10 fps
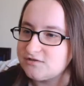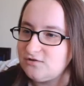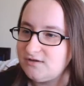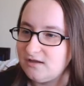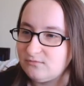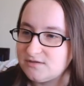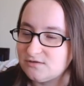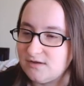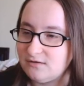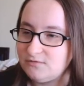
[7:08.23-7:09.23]
Jack told Henry,
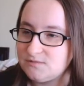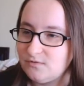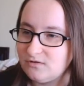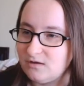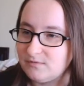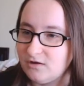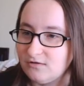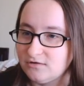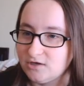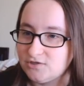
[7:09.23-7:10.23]
so Henry spoke up and
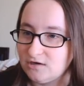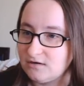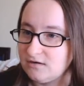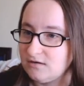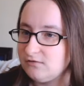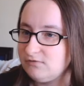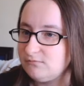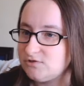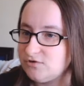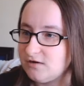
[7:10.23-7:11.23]
called her a jerk. Henry
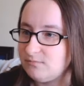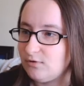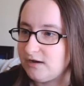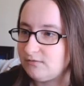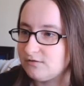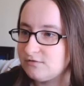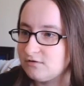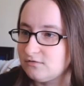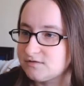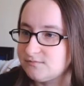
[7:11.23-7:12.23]
would try to point out other
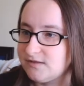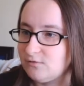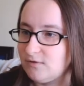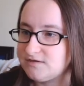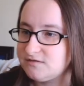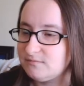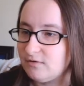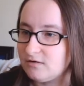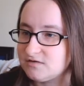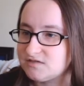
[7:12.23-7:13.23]
girls when they went to the
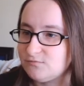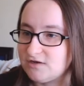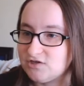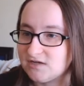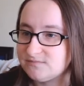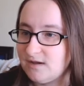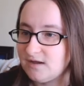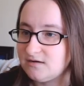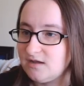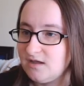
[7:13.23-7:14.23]
bar to sway Jack's
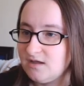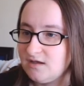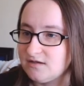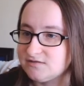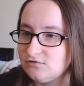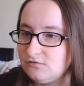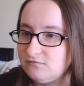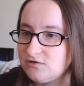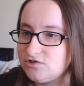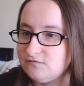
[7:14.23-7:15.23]
mind. As a
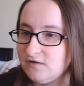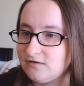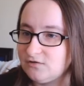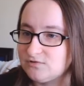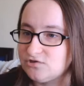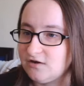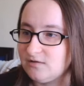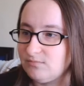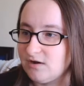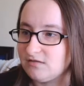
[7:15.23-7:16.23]
girlfriend, she felt he was trying
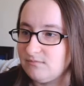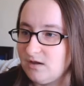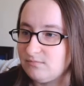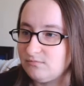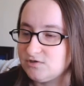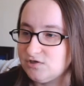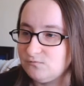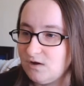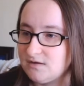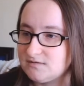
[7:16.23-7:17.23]
to break them up, which he
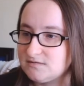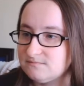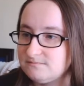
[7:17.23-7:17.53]
was.